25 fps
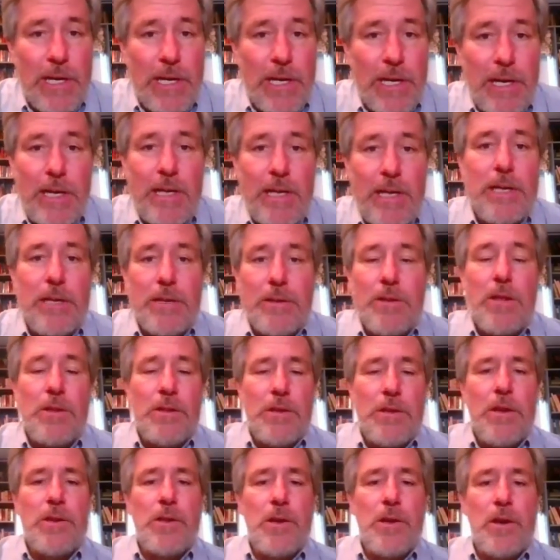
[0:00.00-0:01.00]
Uh,
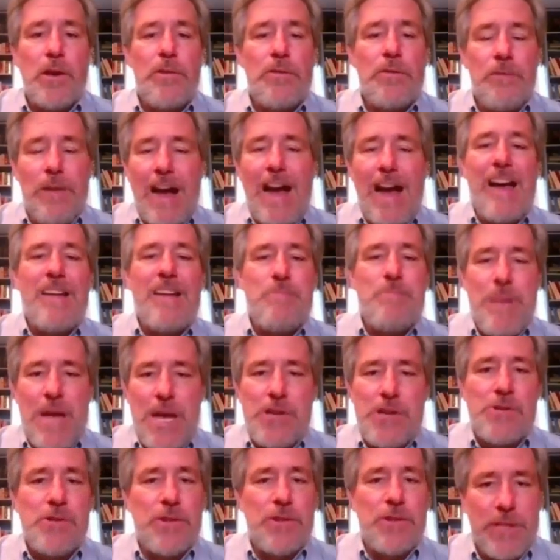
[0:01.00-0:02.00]
there, there are five
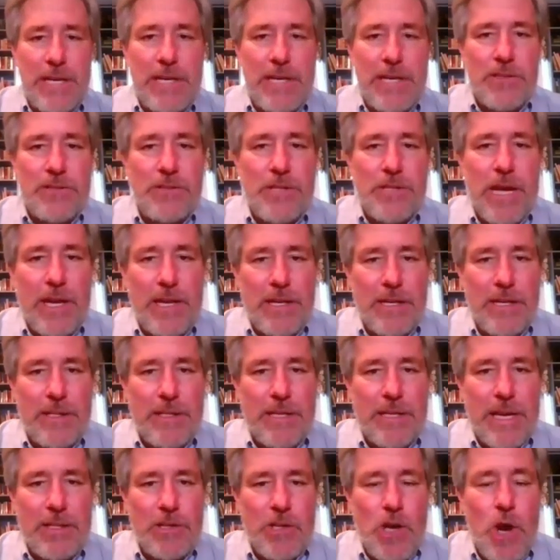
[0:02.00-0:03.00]
major things that,
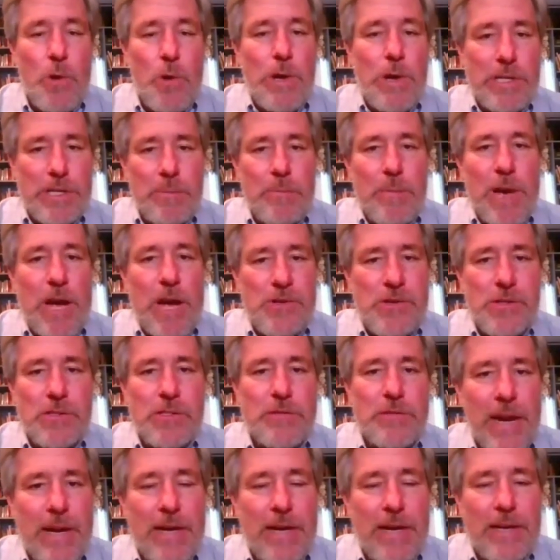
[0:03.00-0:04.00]
that go into
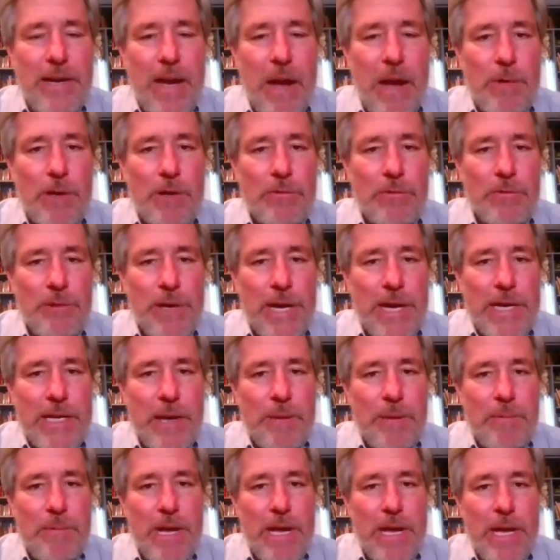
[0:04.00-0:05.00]
measures of economic
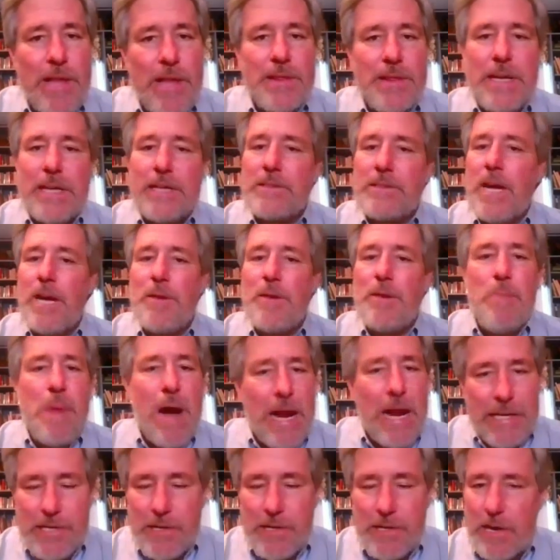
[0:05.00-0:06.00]
freedom things like
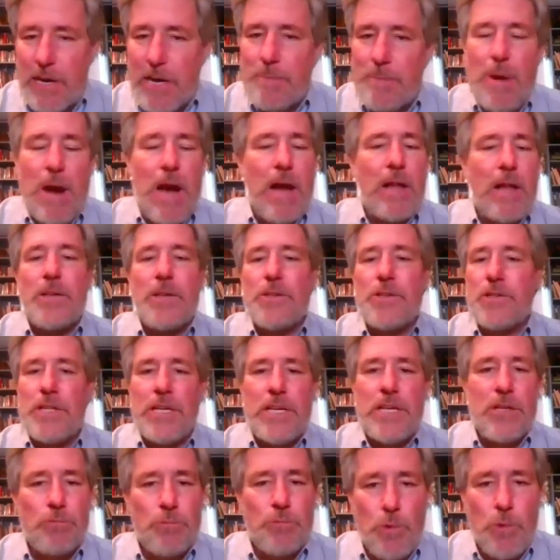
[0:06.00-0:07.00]
monetary
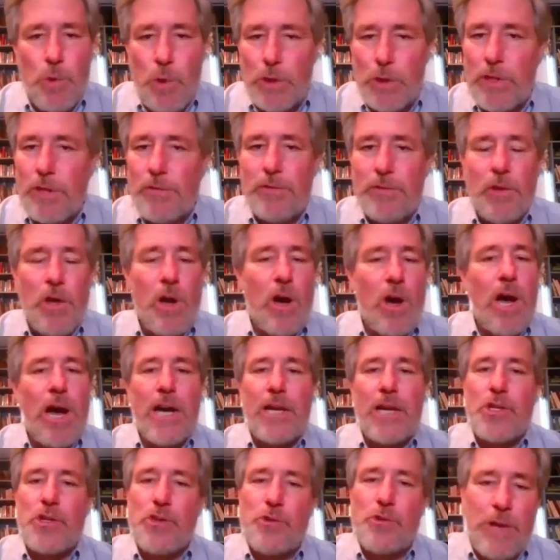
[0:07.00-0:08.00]
policy, rule of
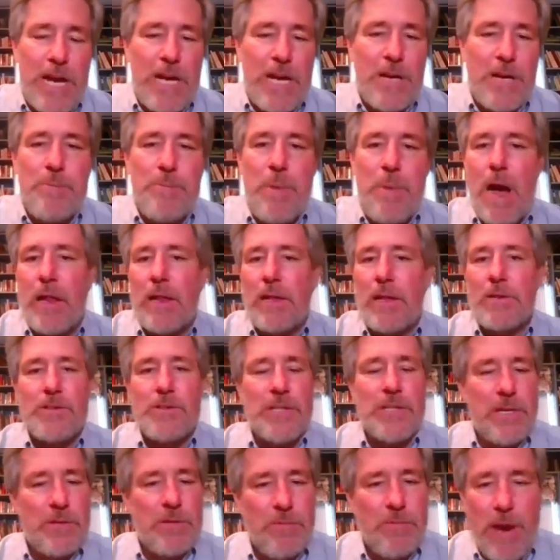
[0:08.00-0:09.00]
law, trade
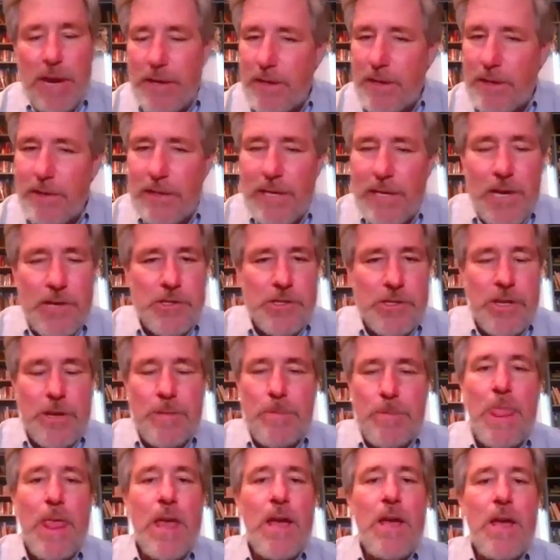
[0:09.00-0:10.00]
policy,
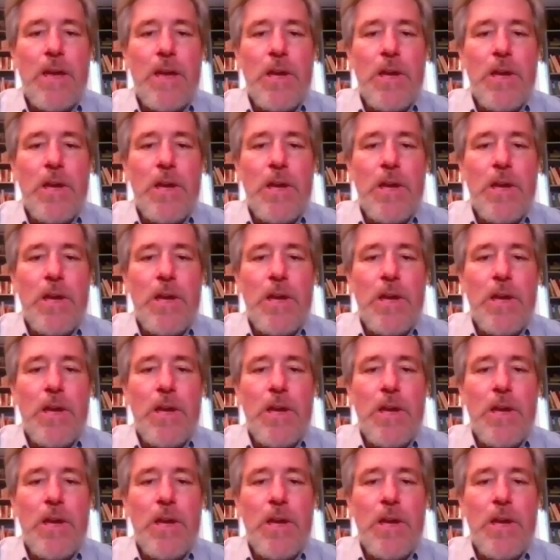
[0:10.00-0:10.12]
regulation.